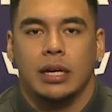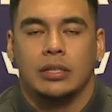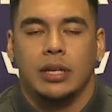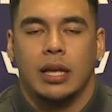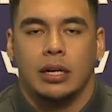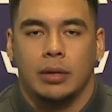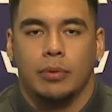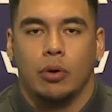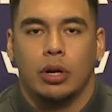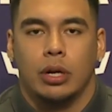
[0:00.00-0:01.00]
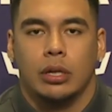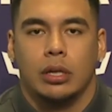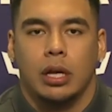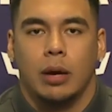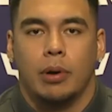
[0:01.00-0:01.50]
I just ended up going to
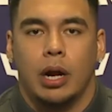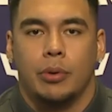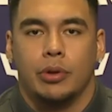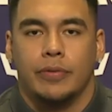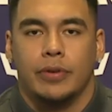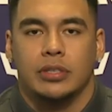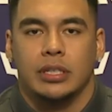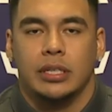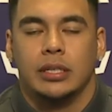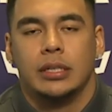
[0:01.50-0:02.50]
Upper Iowa University.